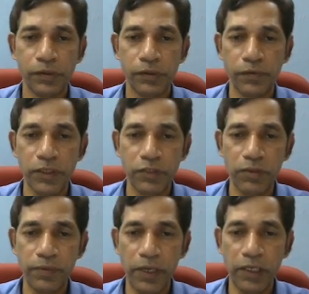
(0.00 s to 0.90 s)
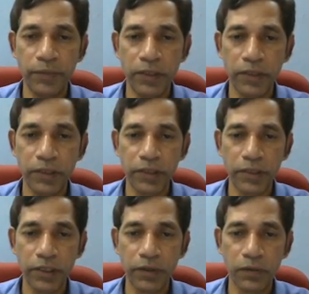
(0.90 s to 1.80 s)
So once you have eliminated the
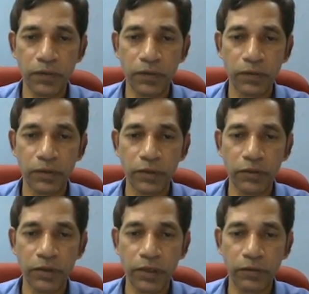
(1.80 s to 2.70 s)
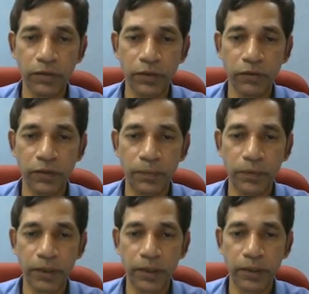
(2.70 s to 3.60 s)
state 2, you are going to
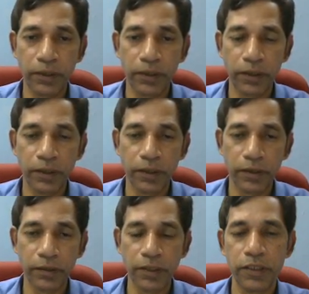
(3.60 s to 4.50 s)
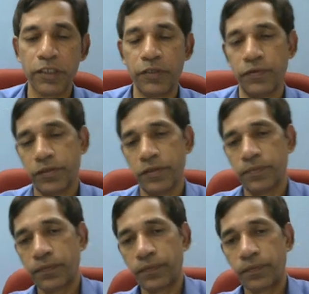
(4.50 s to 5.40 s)
obtain this situation.
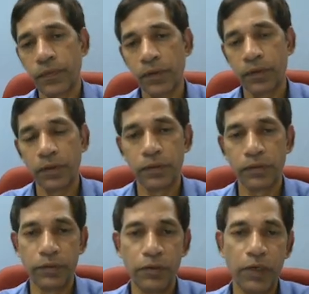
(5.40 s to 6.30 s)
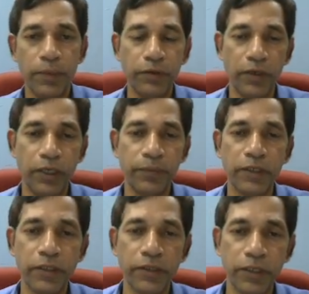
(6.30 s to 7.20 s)
So you have to
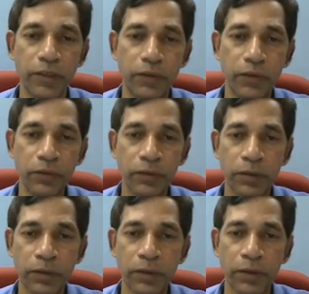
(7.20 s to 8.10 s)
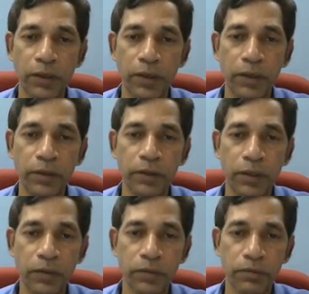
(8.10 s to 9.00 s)
eliminate the state 2, and
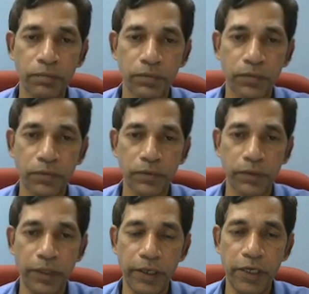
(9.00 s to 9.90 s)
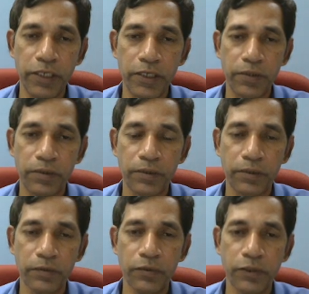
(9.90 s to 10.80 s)
now the edge
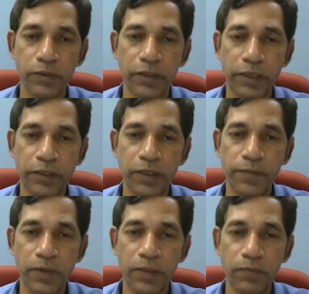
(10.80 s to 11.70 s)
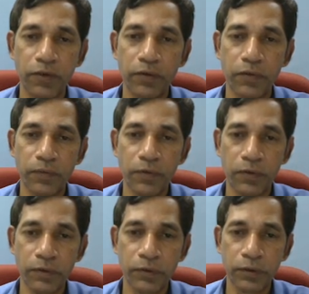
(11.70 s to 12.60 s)
goes directly from 1 to
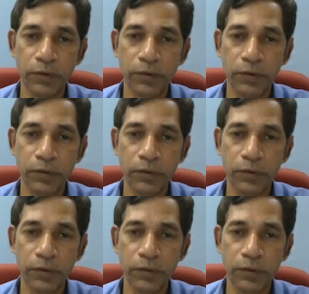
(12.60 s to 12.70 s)
4.